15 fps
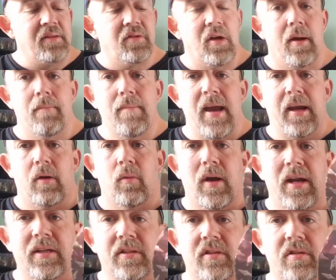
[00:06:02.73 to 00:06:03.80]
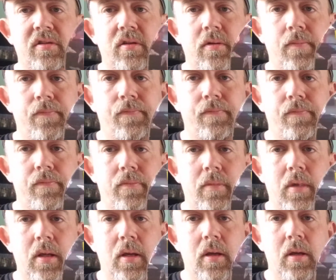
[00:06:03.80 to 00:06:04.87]
Mega Race.
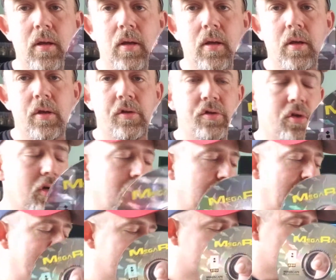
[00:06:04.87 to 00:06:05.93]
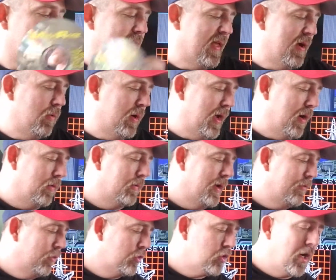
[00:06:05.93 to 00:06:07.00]
So I'd like to try that one out.
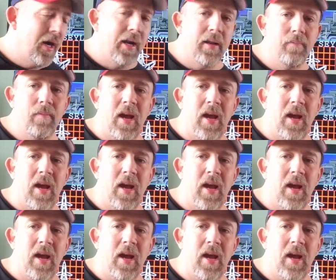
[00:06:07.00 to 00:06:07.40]
Never tried it.